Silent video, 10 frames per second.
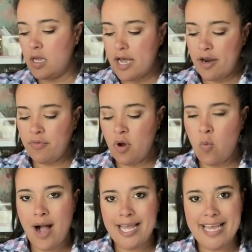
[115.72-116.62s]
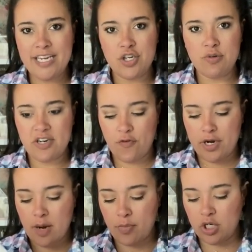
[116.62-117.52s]
I don't know why they do
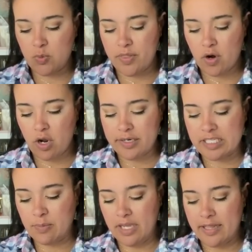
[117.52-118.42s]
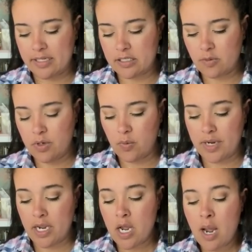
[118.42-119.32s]
different numbers when they're on display. That's so annoying.